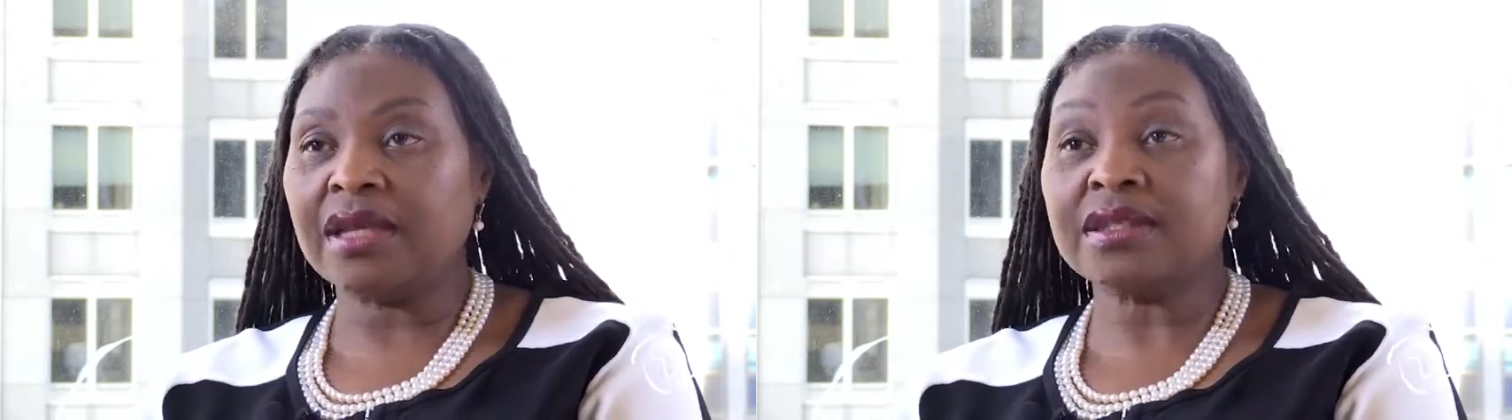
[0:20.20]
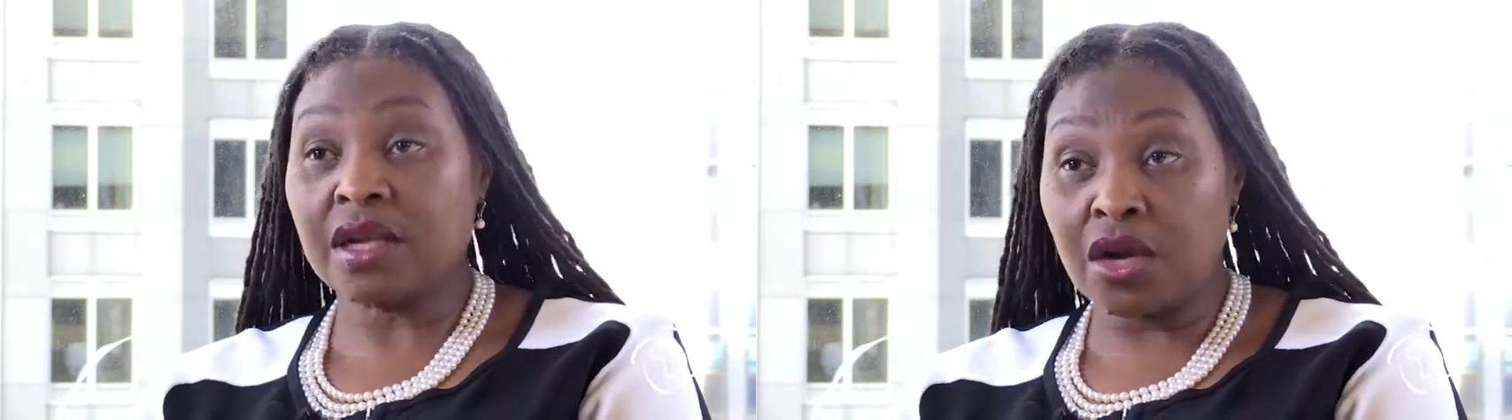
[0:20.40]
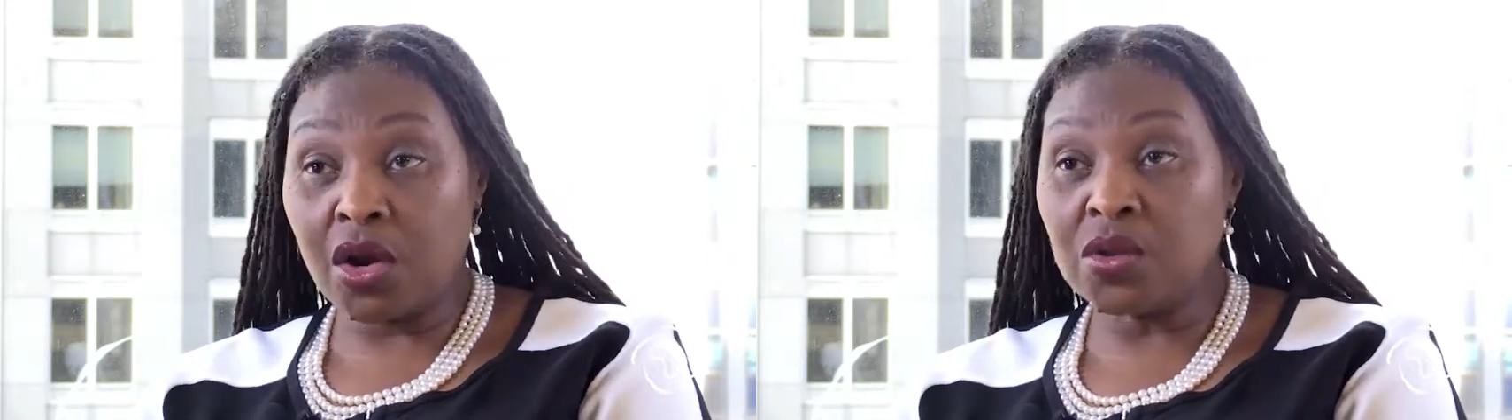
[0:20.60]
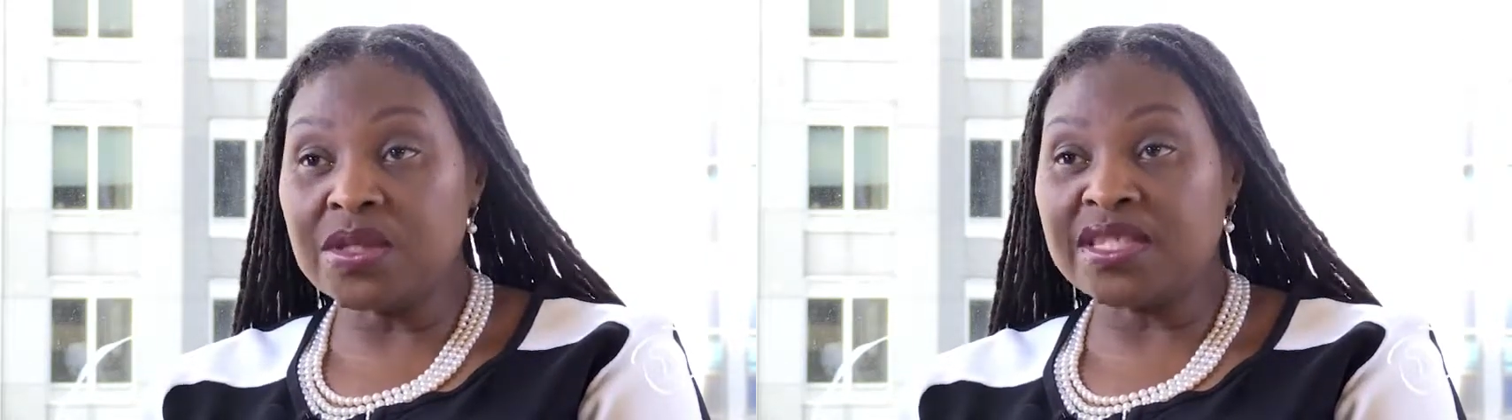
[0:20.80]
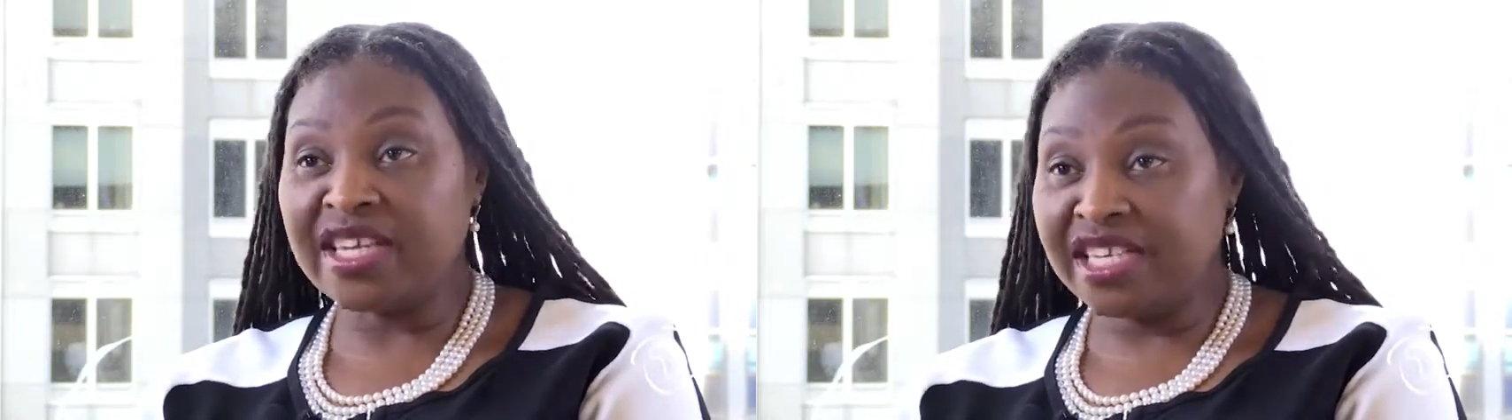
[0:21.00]
as a
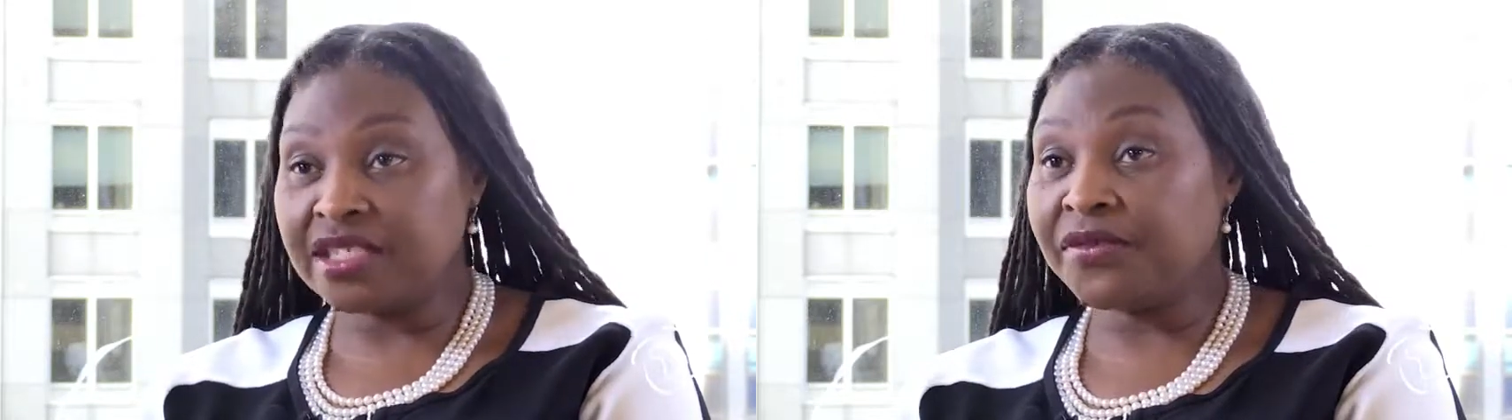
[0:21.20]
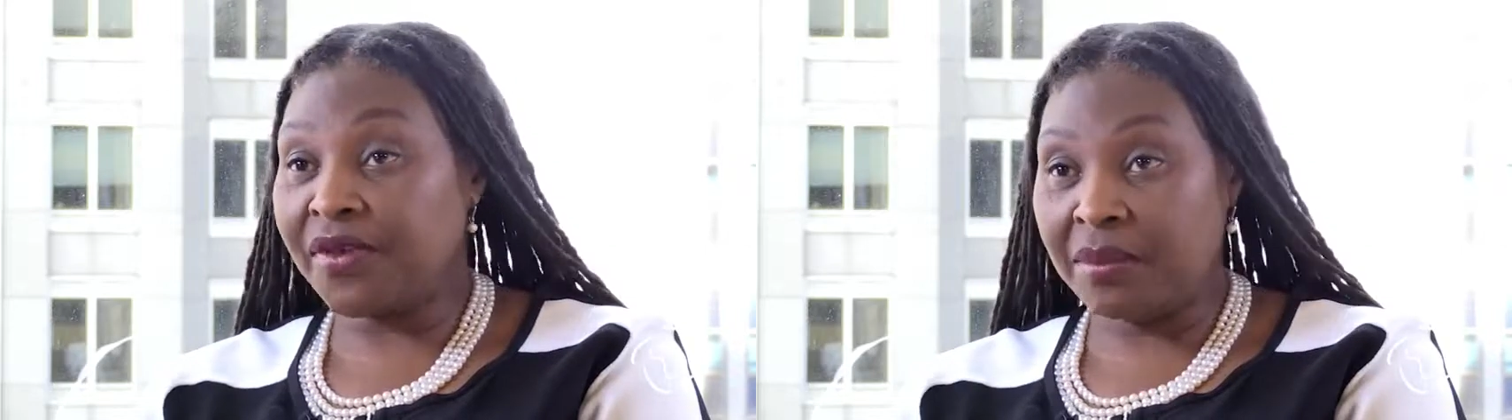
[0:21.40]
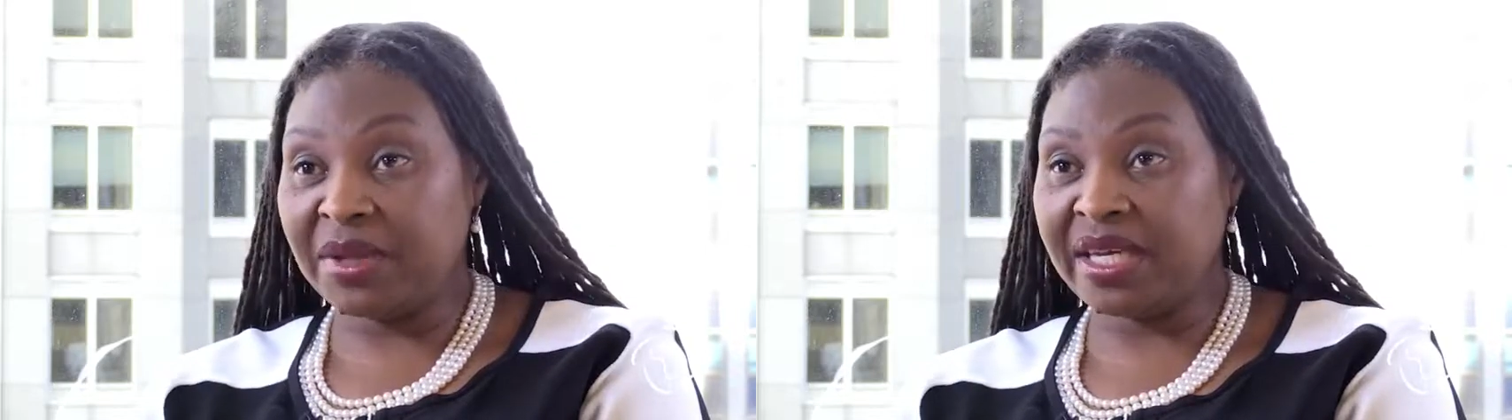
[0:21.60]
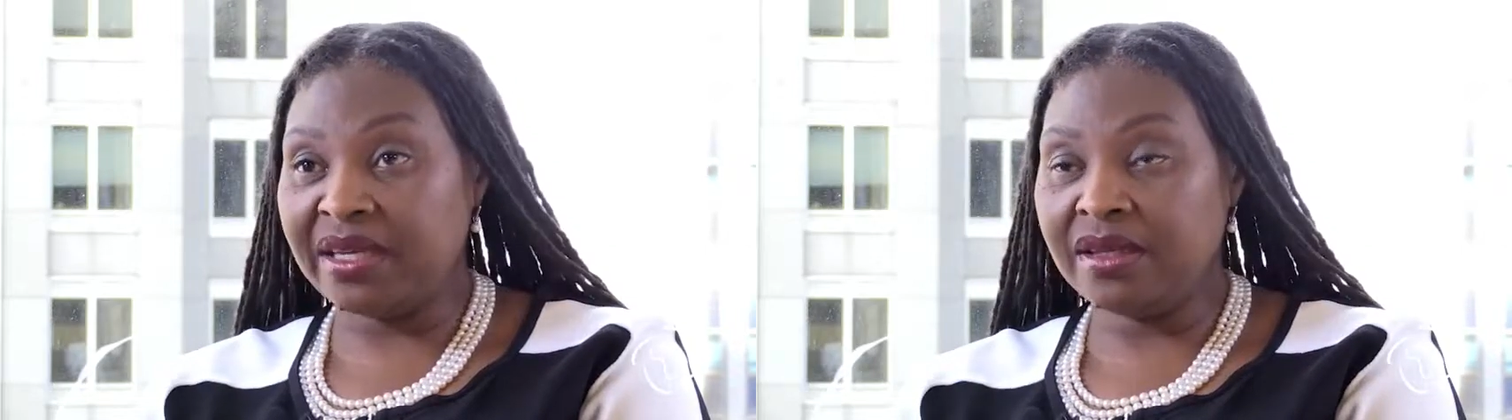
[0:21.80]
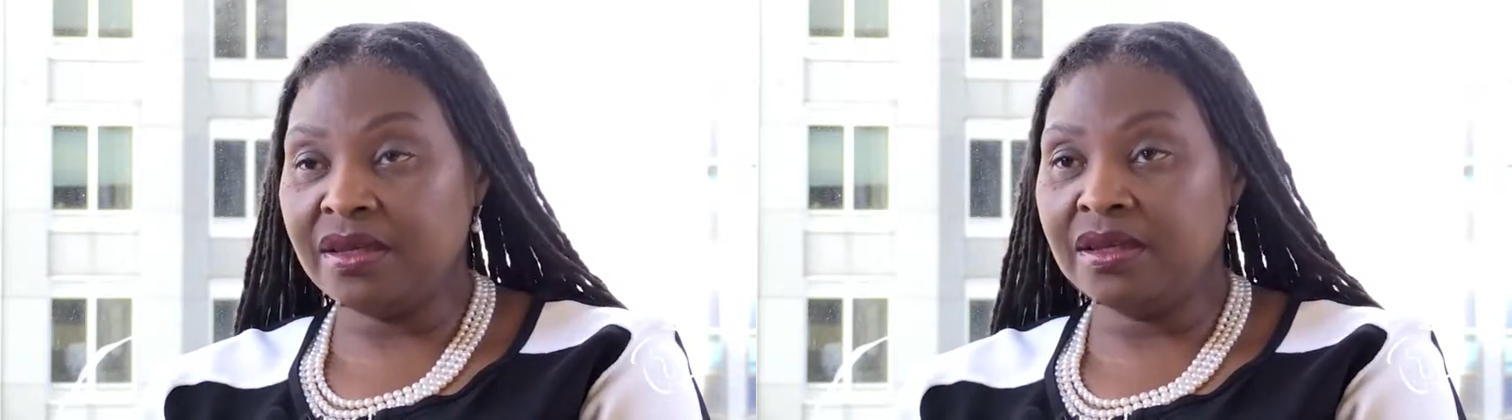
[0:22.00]
close-knit family,